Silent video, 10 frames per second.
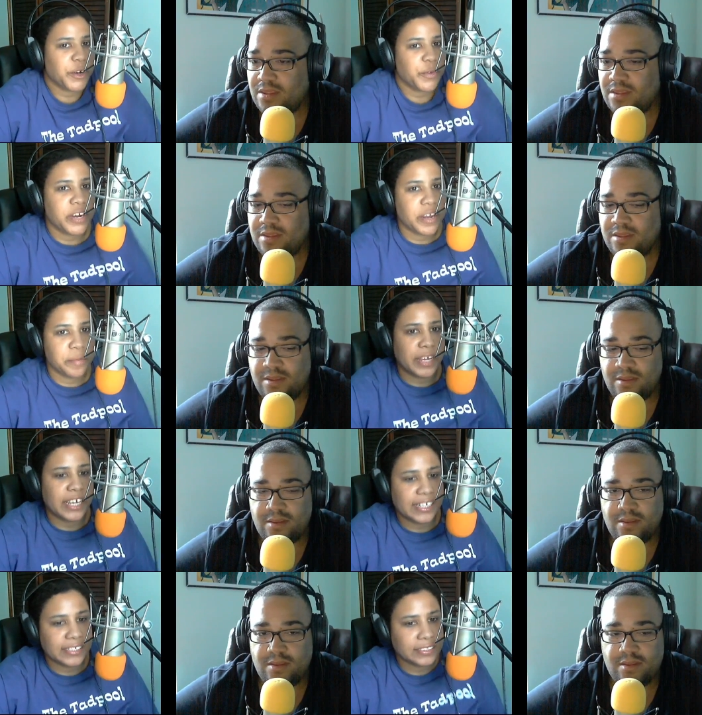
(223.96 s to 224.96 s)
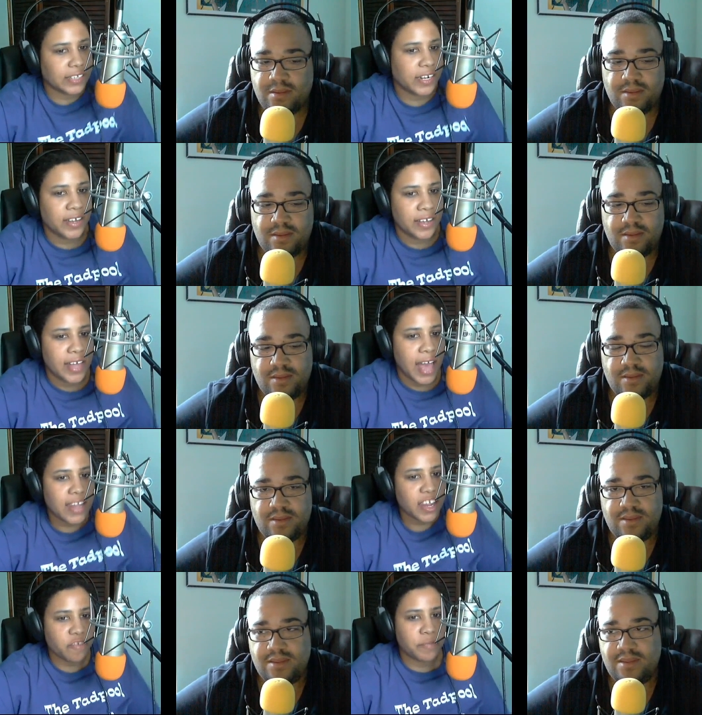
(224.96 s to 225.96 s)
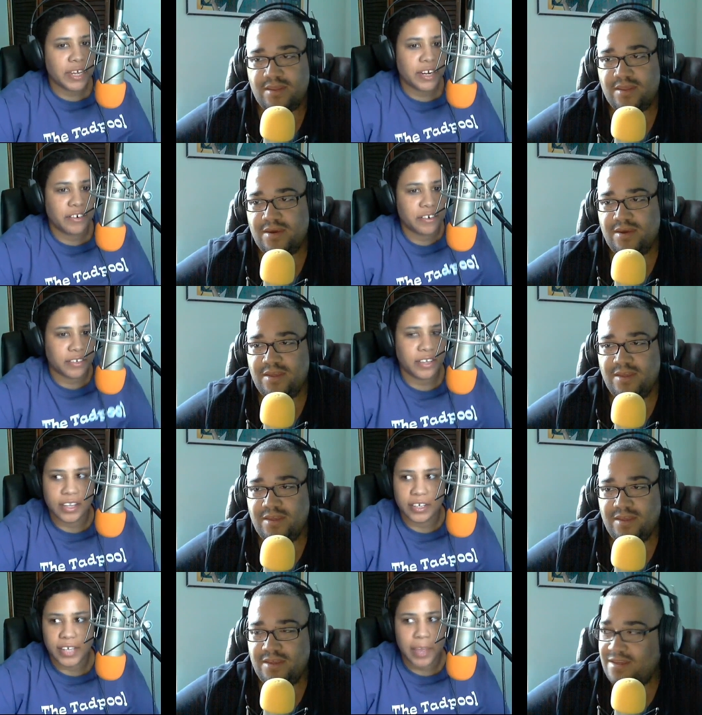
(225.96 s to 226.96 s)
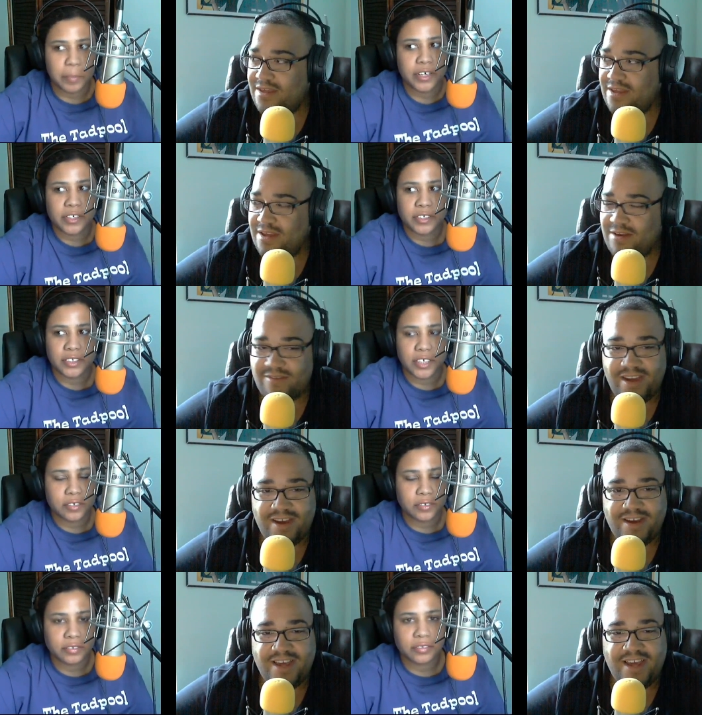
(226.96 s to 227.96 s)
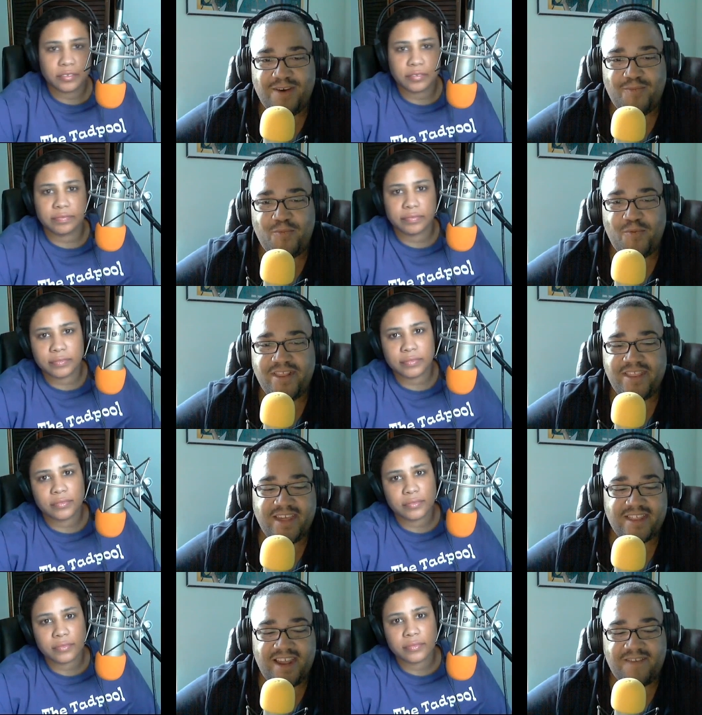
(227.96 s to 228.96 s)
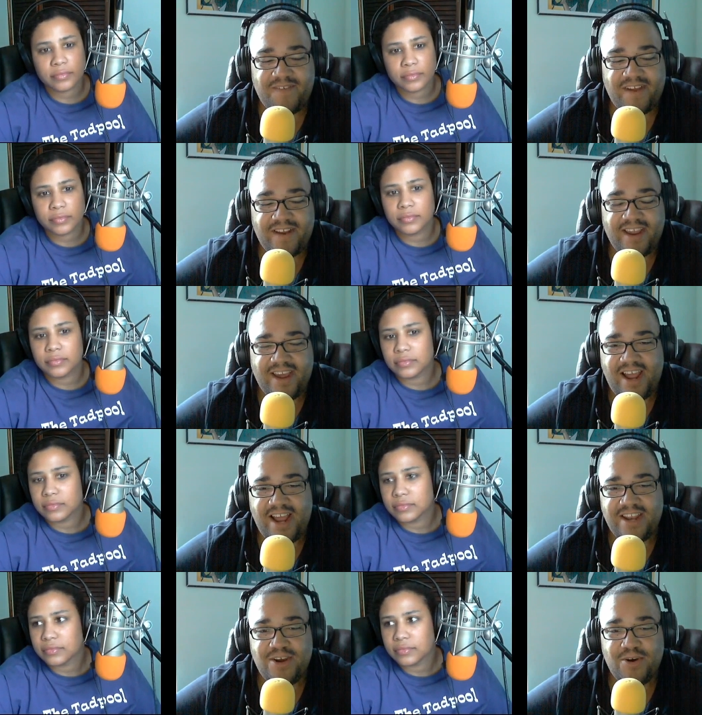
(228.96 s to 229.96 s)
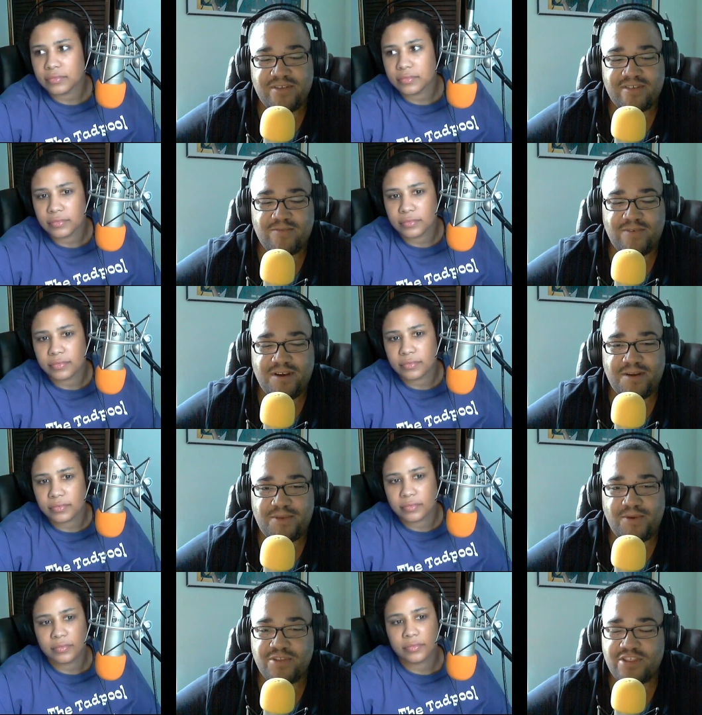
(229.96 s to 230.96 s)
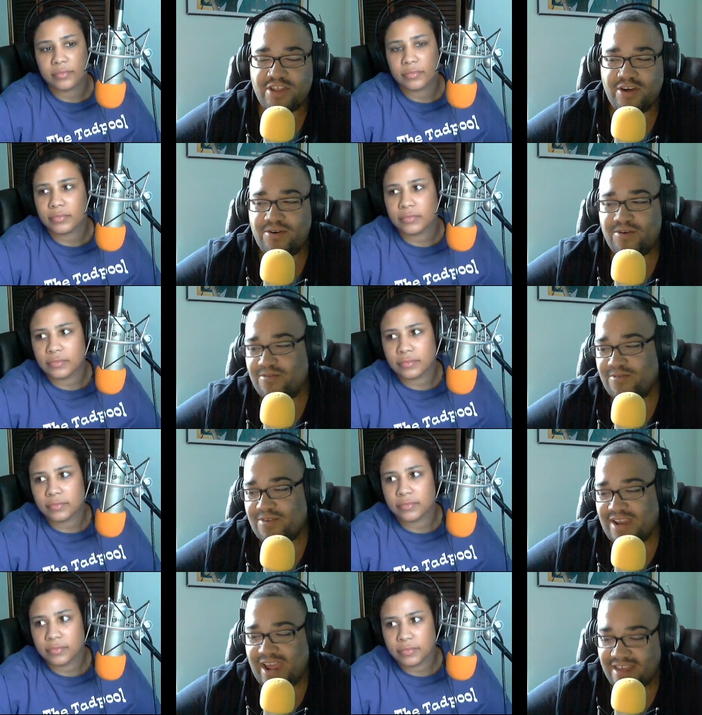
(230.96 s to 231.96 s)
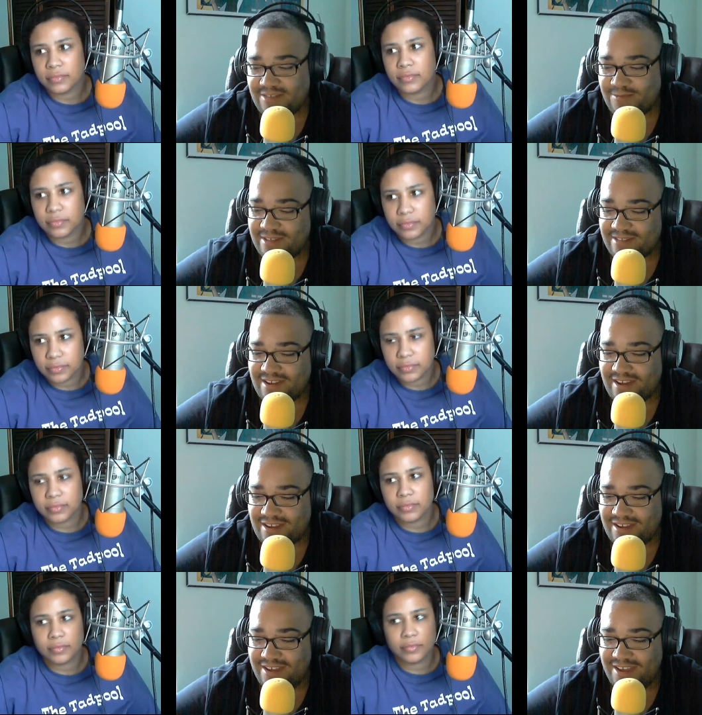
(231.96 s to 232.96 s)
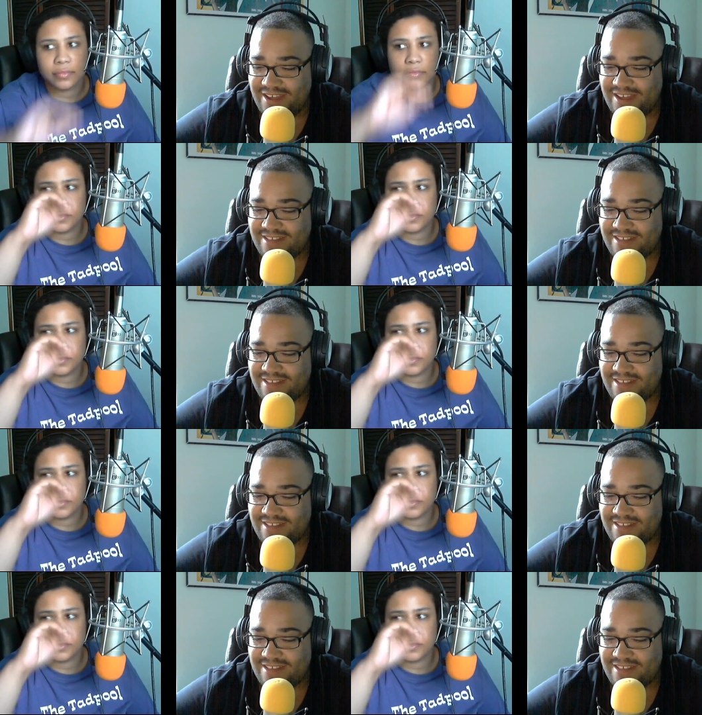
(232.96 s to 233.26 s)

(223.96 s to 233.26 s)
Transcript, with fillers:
Speaker 1: and what it means, and I love being a, a gamer.
Speaker 2: So. Yeah, one of the things that I that I noticed um, on the show last Wednesday is